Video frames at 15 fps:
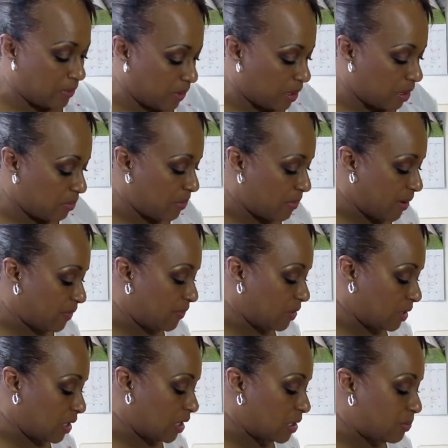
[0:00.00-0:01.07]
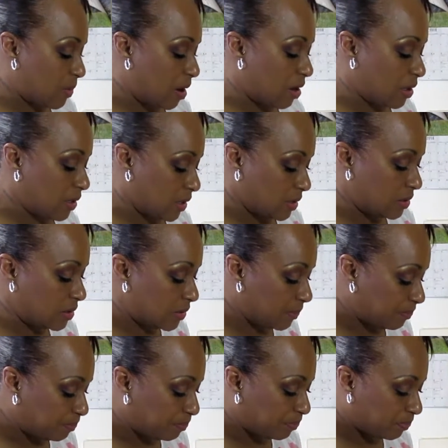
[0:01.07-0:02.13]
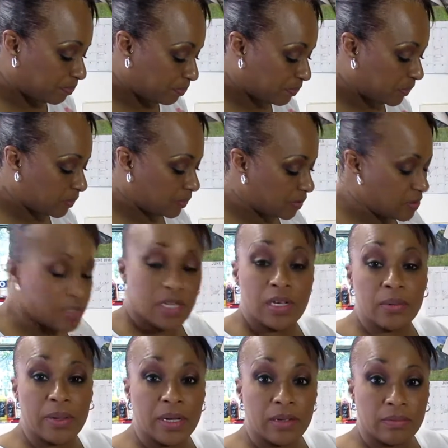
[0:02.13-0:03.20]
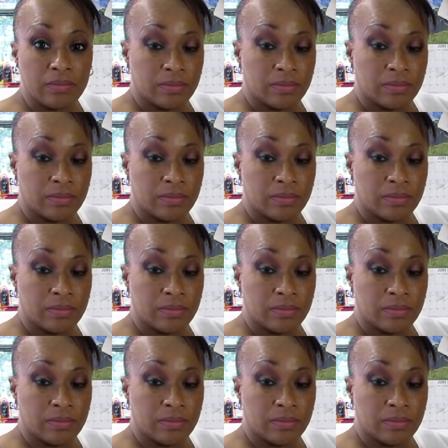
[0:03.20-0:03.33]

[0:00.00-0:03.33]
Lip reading: and I'll be back for the next part of this. See you in a minute.